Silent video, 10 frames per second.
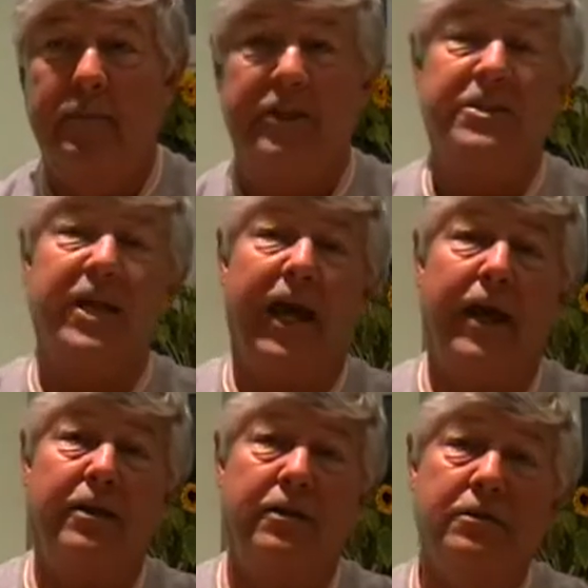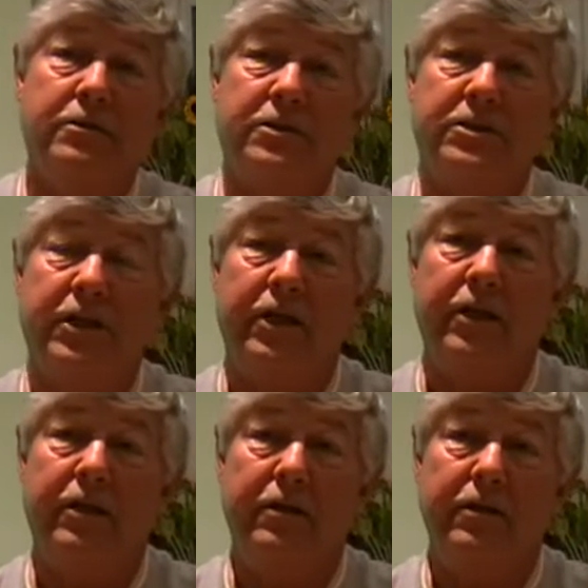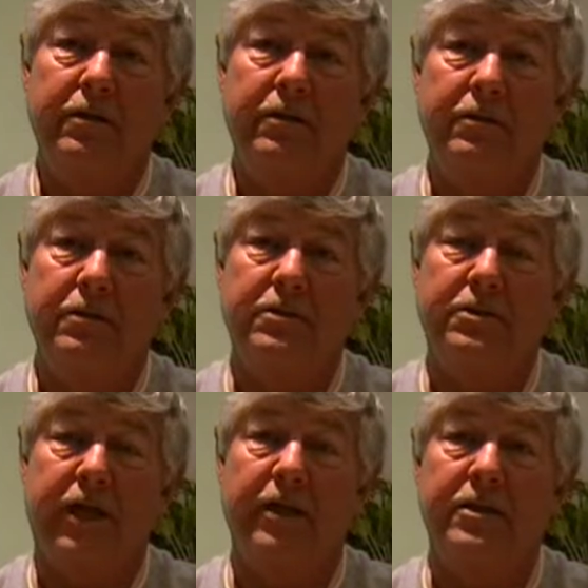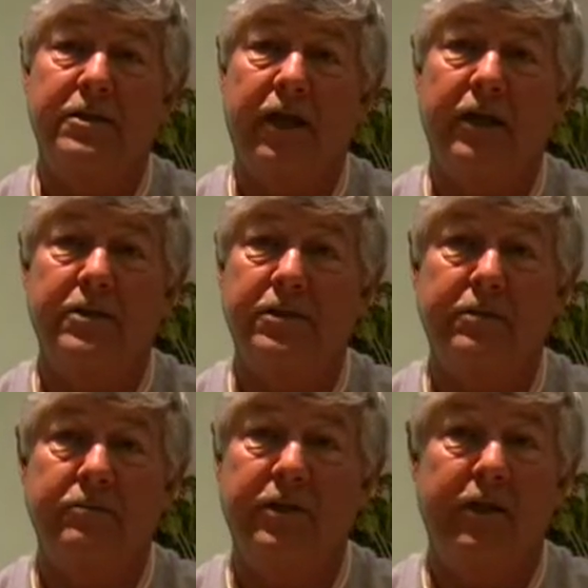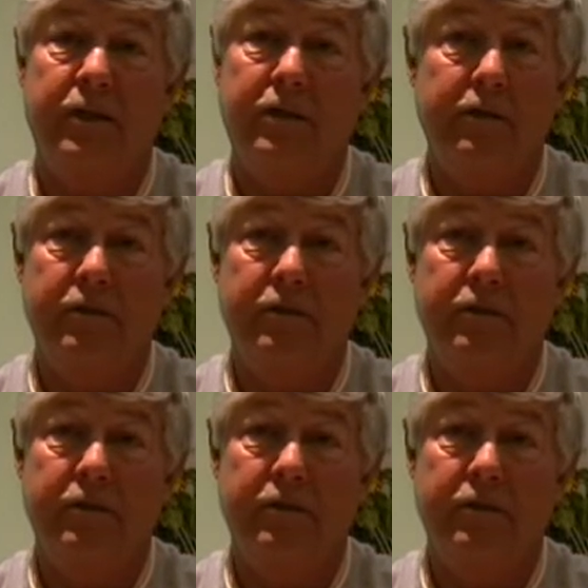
bit sad to see the state of the skating, really.